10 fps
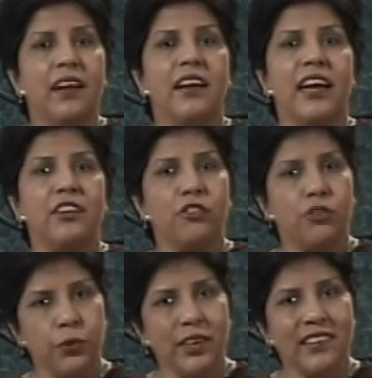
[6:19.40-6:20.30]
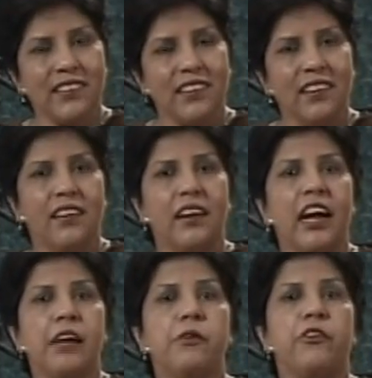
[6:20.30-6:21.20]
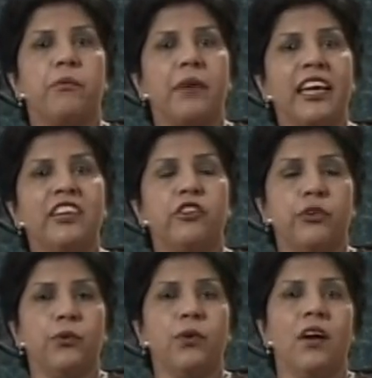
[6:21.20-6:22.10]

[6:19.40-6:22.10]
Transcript: And students, I will remind you